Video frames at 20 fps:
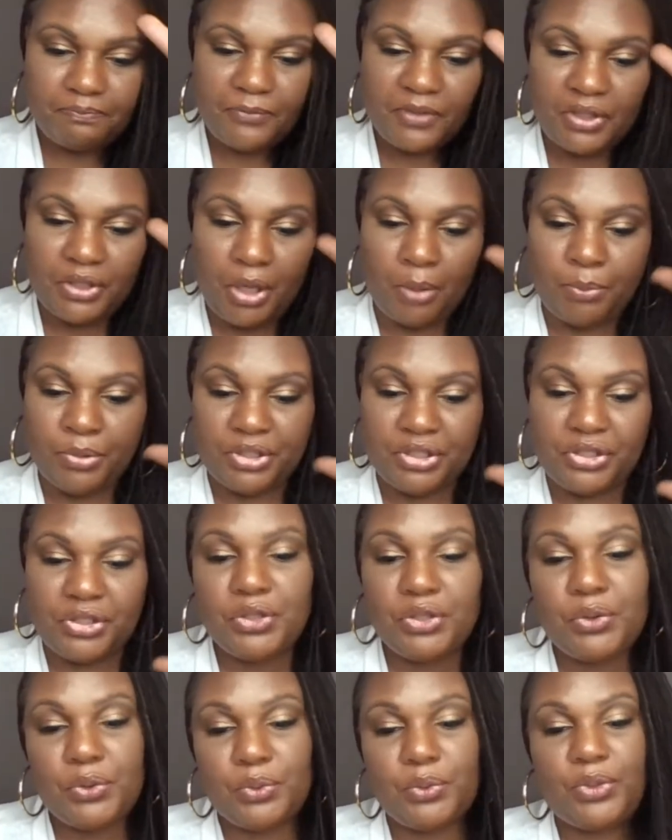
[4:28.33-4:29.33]
Number
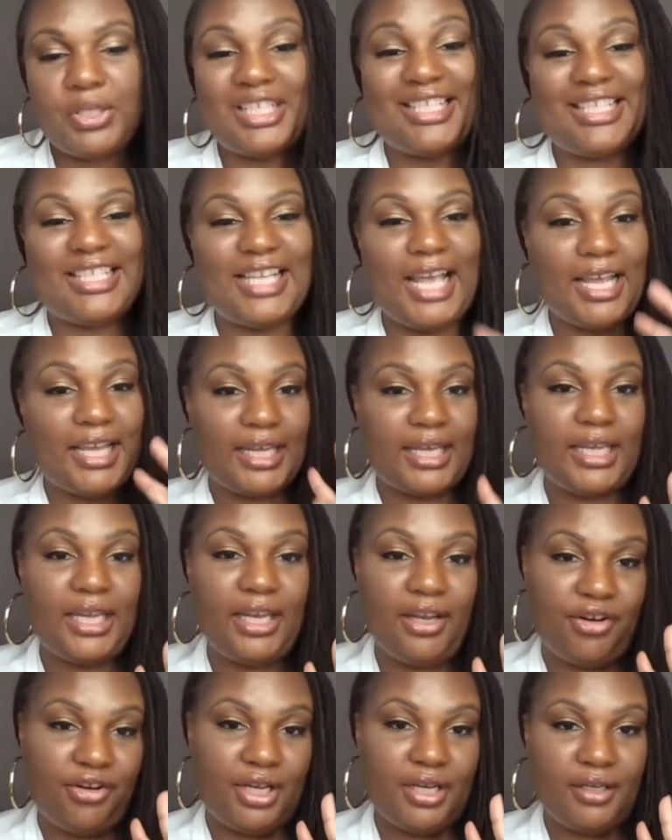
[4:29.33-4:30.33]
2, the second
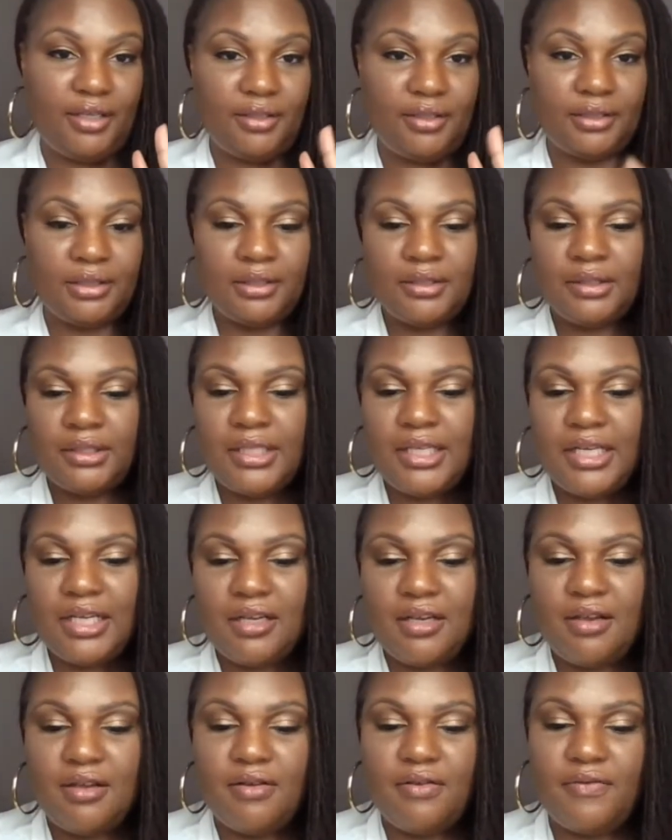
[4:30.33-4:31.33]
area
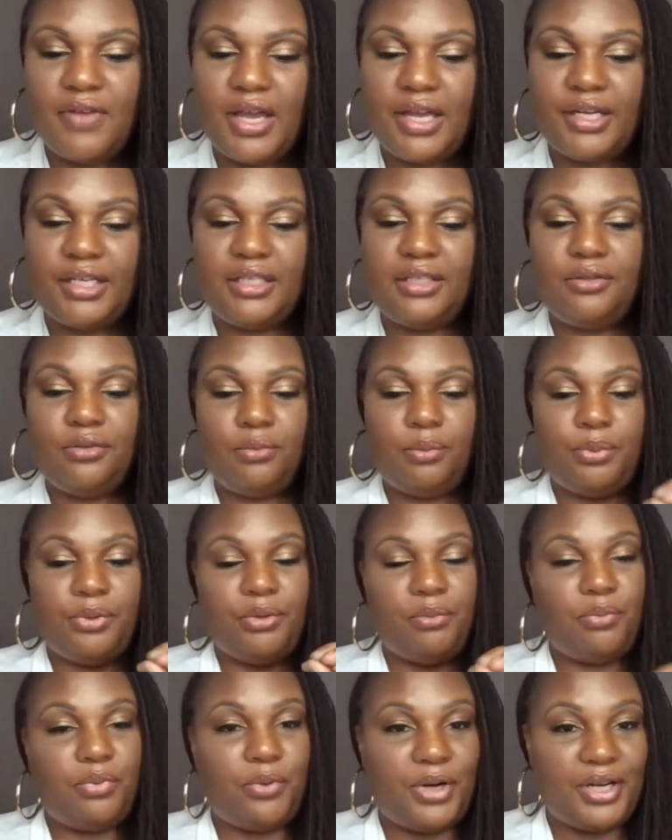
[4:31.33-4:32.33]
that is super
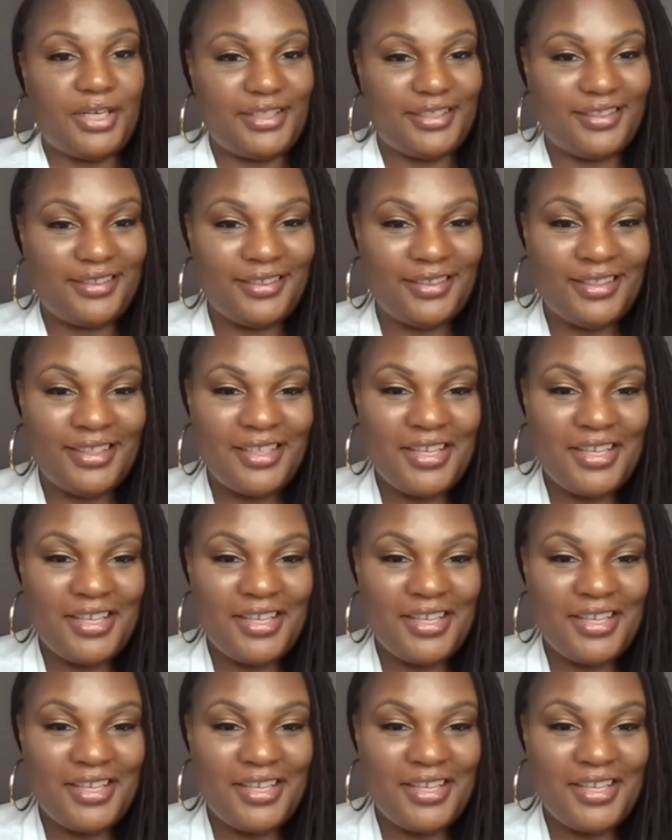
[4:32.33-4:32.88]
important